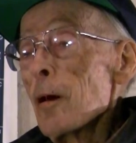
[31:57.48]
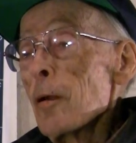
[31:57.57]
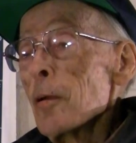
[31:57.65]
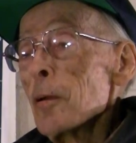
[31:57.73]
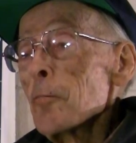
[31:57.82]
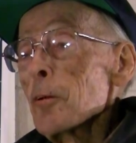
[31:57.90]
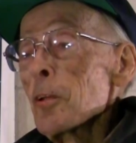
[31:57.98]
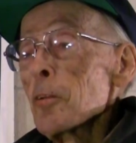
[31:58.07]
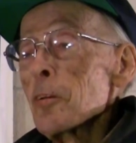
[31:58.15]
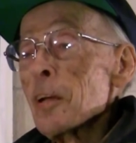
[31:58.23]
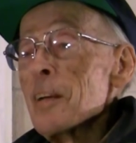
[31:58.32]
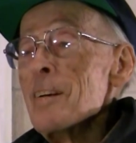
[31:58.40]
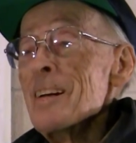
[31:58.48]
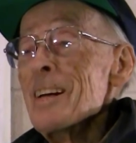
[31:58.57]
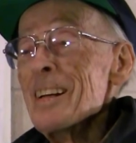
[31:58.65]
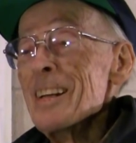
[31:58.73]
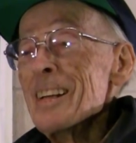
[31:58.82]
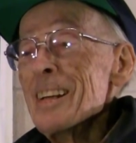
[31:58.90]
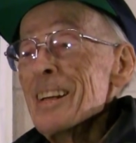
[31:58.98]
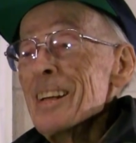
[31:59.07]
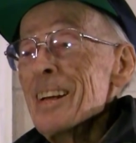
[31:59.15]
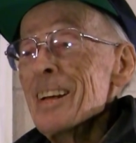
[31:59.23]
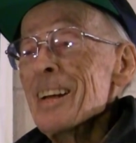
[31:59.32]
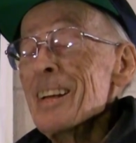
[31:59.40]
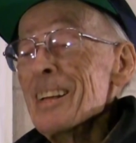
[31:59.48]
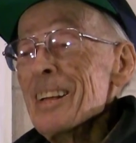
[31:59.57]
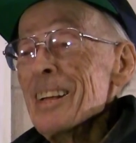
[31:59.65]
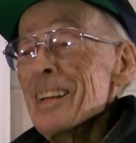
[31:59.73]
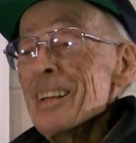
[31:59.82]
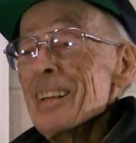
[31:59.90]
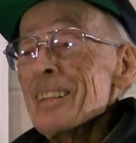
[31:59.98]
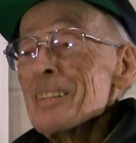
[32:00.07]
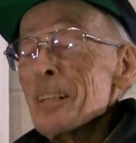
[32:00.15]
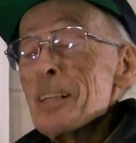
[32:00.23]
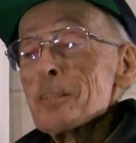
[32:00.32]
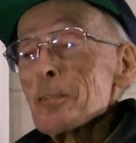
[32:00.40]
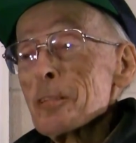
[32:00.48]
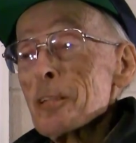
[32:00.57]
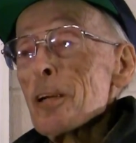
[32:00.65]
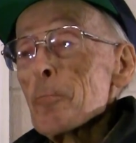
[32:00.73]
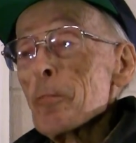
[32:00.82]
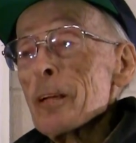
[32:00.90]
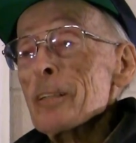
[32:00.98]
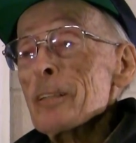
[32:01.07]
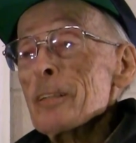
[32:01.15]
I didn't know what to think. It was a nice looking airplane.